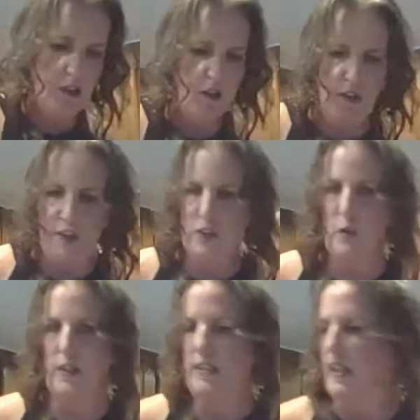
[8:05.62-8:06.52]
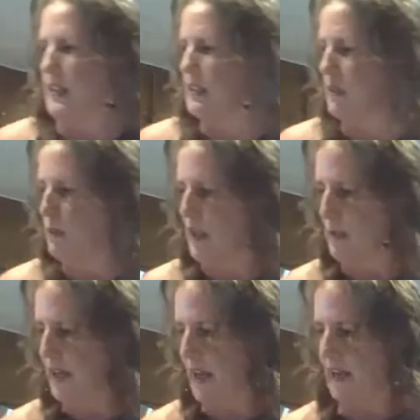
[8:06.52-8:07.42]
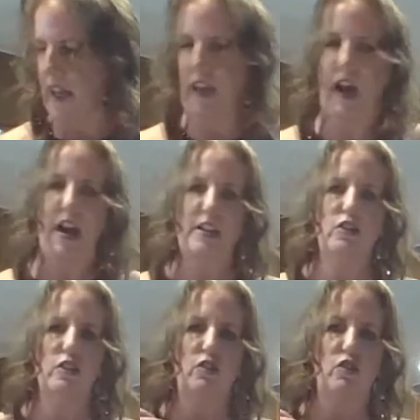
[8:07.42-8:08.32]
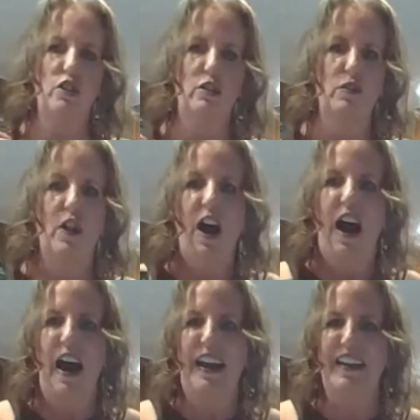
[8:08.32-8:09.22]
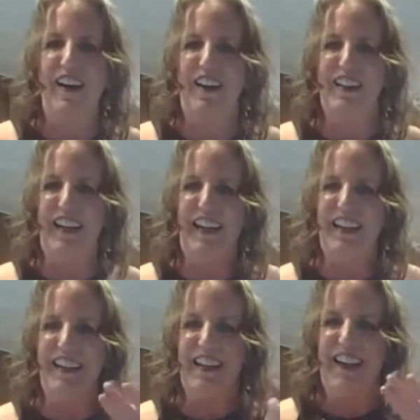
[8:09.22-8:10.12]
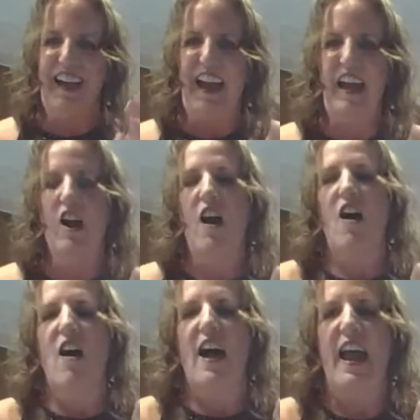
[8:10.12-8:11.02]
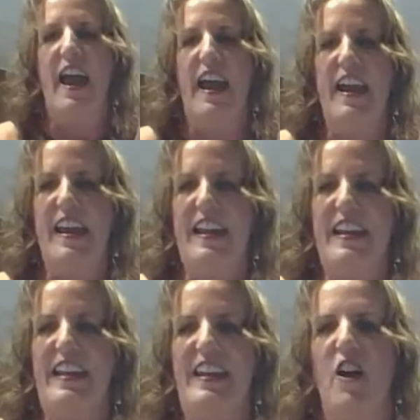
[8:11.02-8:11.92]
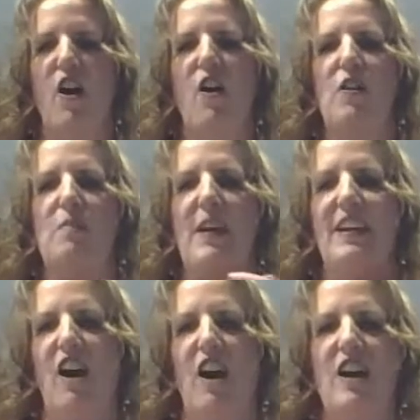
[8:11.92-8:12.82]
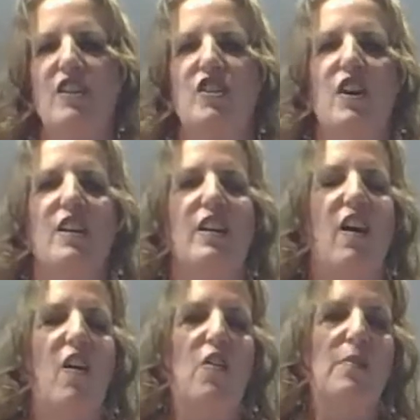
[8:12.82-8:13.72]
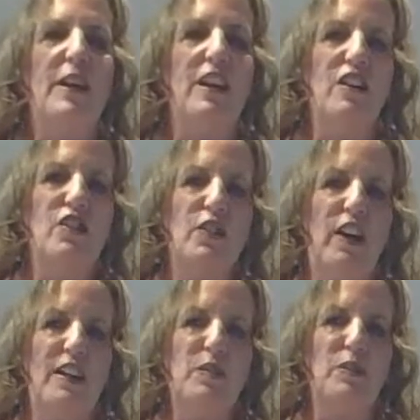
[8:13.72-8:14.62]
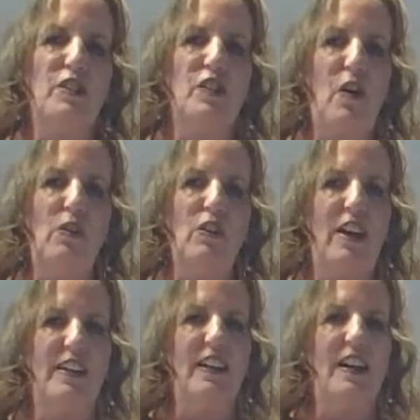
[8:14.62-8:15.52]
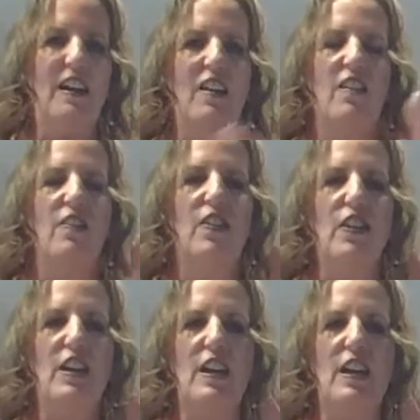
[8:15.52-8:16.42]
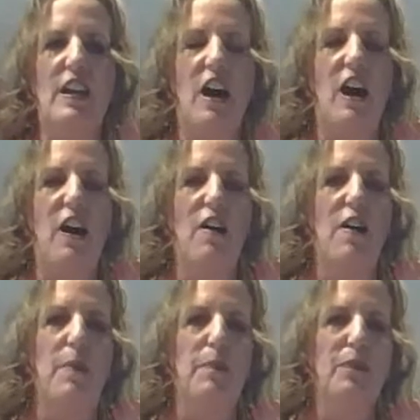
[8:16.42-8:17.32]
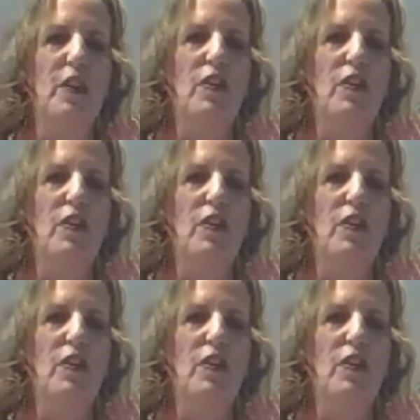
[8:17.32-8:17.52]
So then you want to take some lemonade, and I just use, hi, Yali. Hey, oh my gosh, you guys, we're so lucky. The